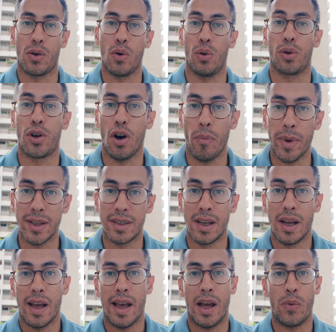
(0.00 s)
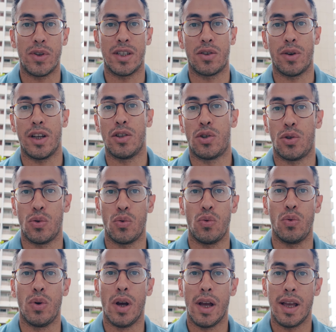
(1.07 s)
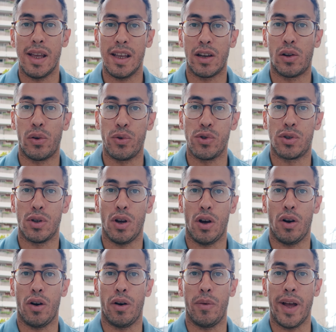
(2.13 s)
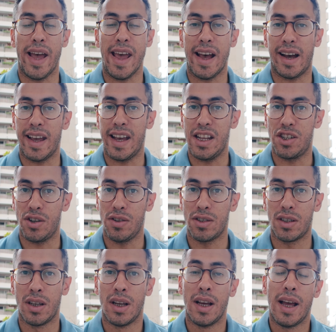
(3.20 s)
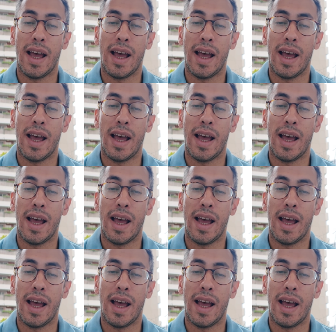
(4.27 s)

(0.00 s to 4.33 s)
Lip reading: called Comet, and which is going to include AI agents.